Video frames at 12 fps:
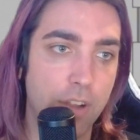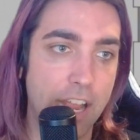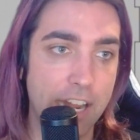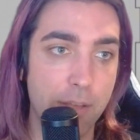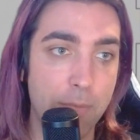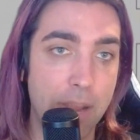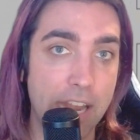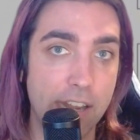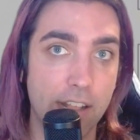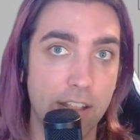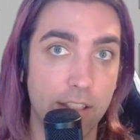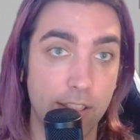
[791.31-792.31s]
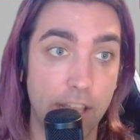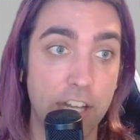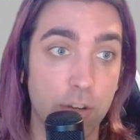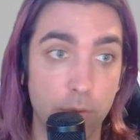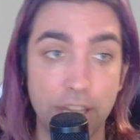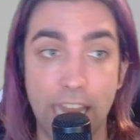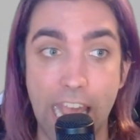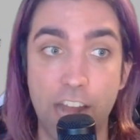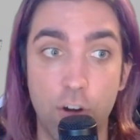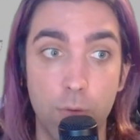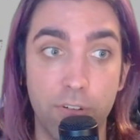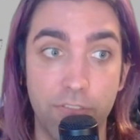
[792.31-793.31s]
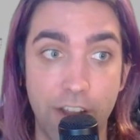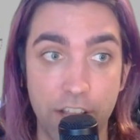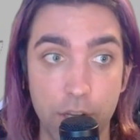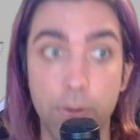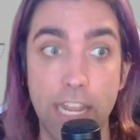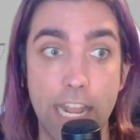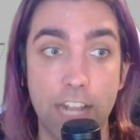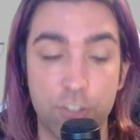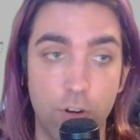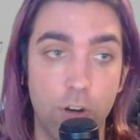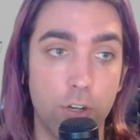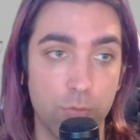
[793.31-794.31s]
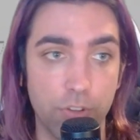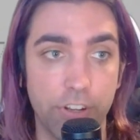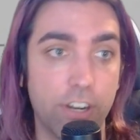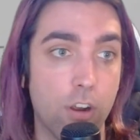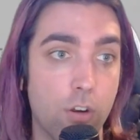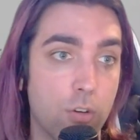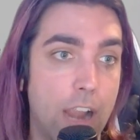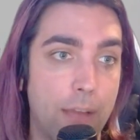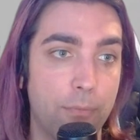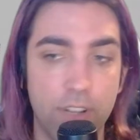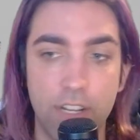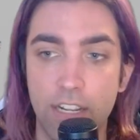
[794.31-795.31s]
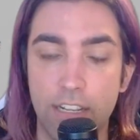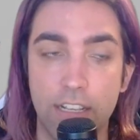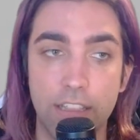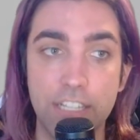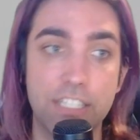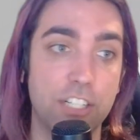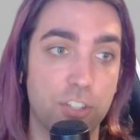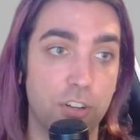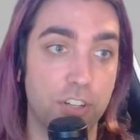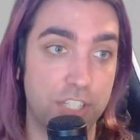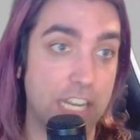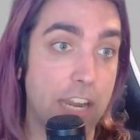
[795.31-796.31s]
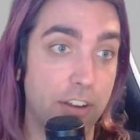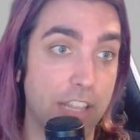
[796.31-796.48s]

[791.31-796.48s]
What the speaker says: And it made later when they had armor value hit extra hard where they're like, oh crap, these things are scary.